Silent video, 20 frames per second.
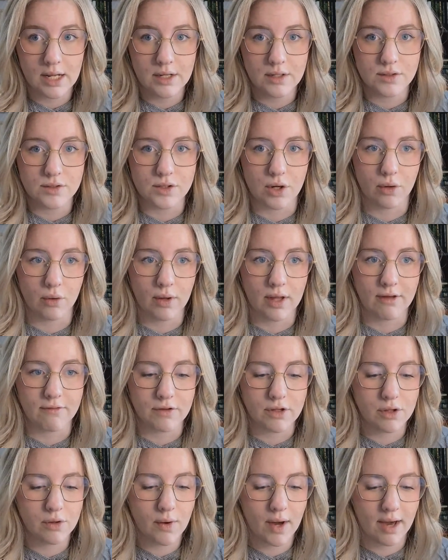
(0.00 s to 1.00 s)
So if
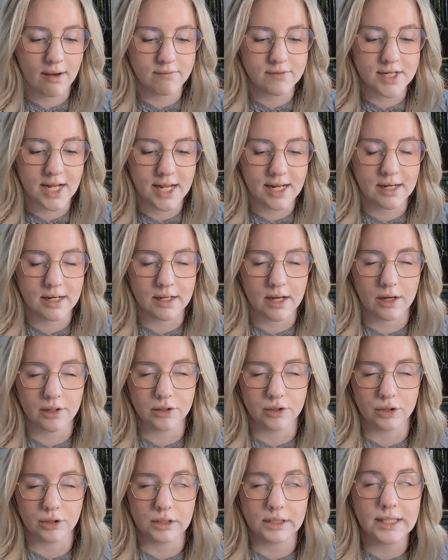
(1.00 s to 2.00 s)
you have data
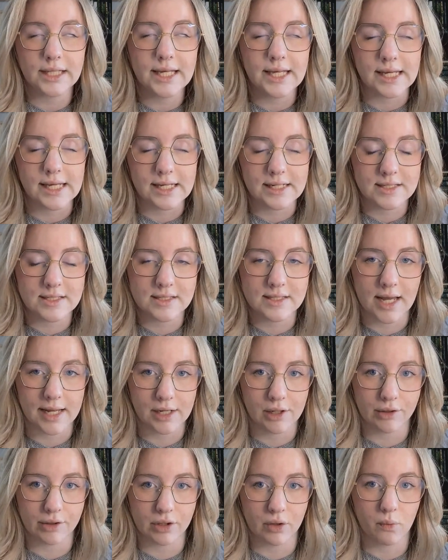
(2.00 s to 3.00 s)
under leads that
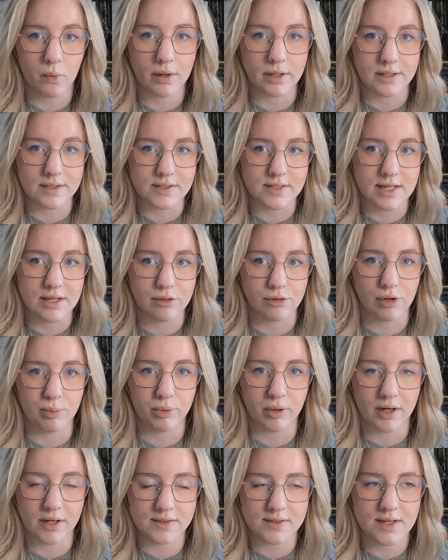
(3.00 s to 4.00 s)
you're going to want to see through
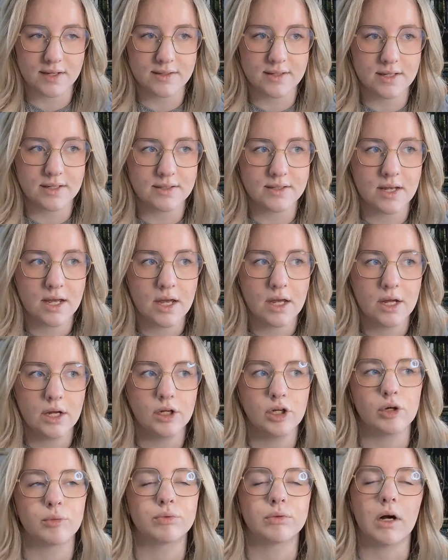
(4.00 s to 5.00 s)
processes,
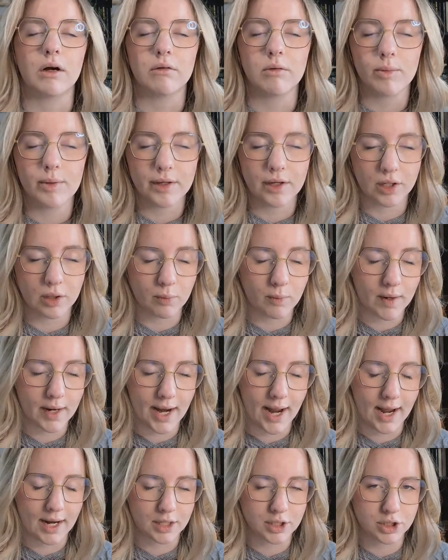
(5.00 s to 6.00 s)
you're probably going to want
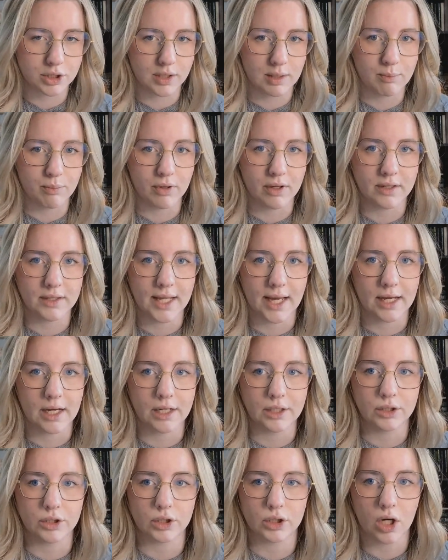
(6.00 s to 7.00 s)
to actually put that
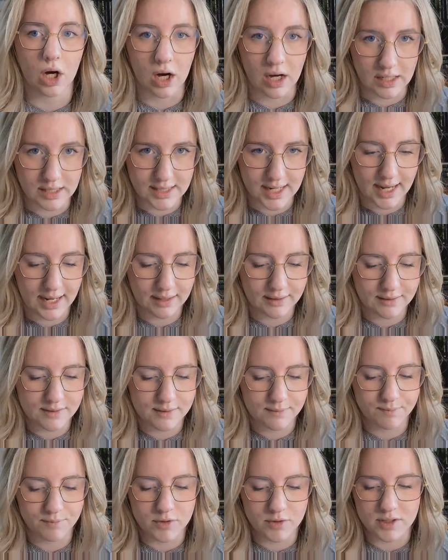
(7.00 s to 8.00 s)
under
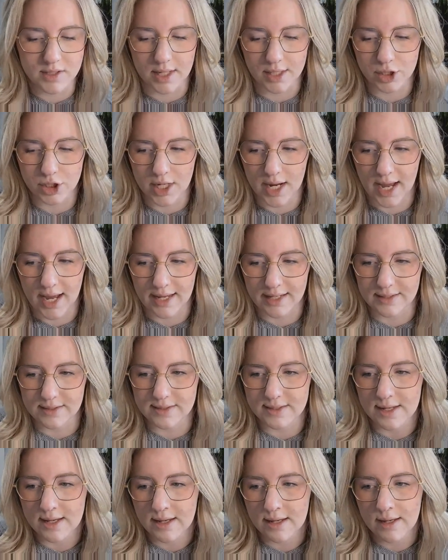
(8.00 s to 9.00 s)
contacts, such
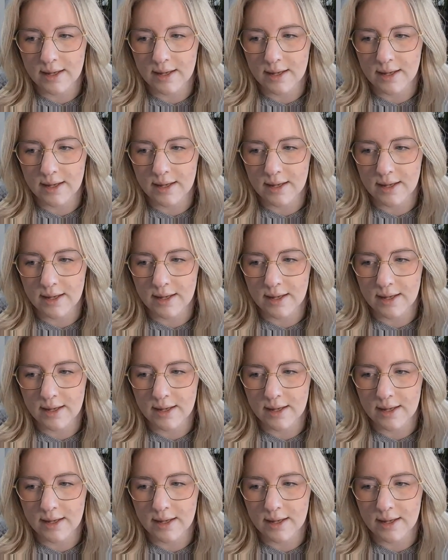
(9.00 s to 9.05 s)
as